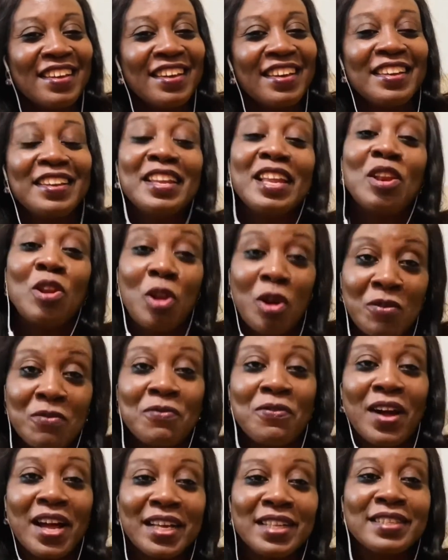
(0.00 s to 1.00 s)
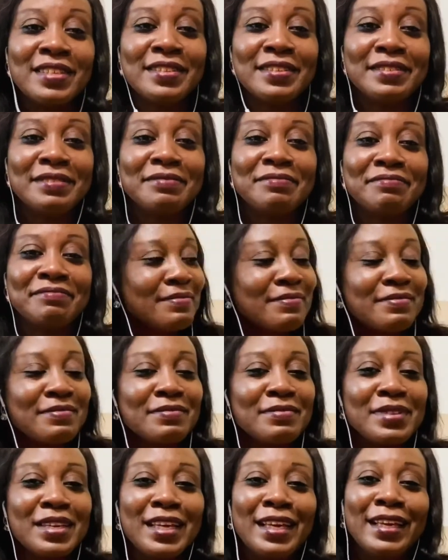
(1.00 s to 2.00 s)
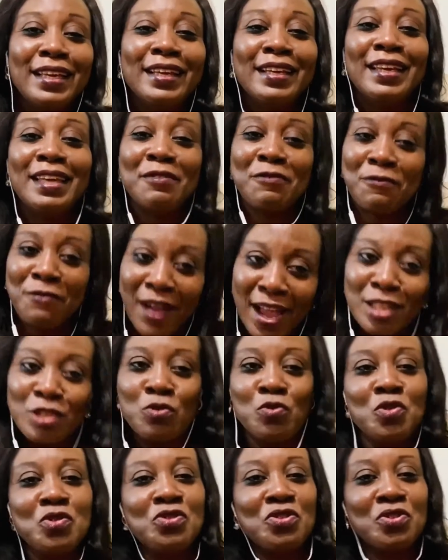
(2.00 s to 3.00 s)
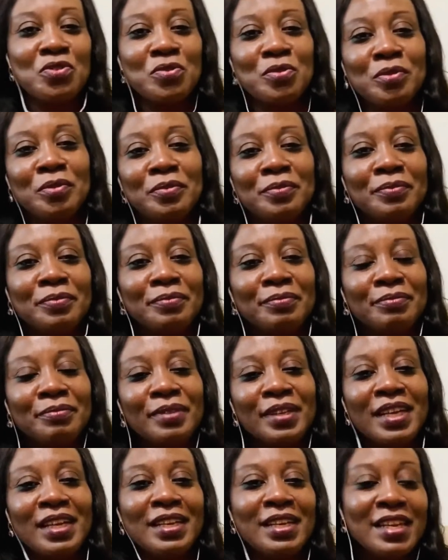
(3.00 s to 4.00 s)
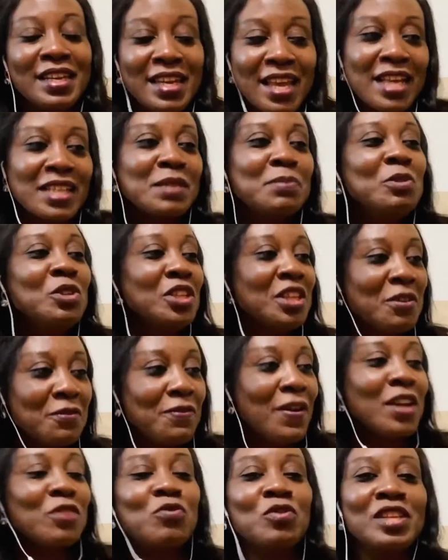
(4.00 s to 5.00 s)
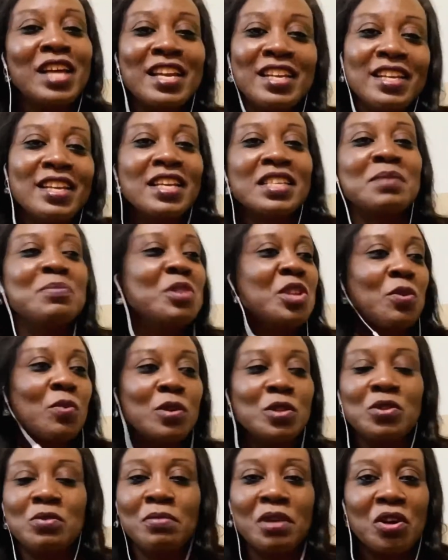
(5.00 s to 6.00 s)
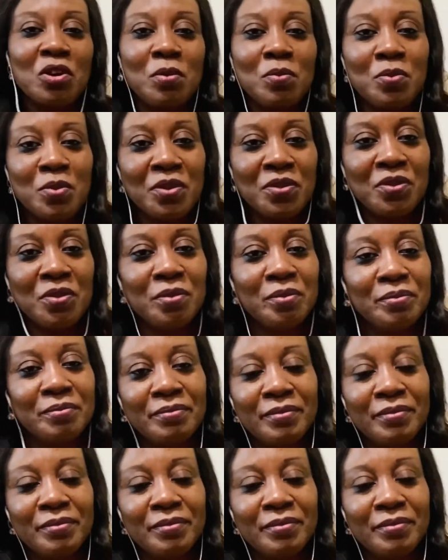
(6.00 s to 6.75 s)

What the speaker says: They love fighting. They fight with you. The next minute they fight with you, and the next minute they want to make up with you.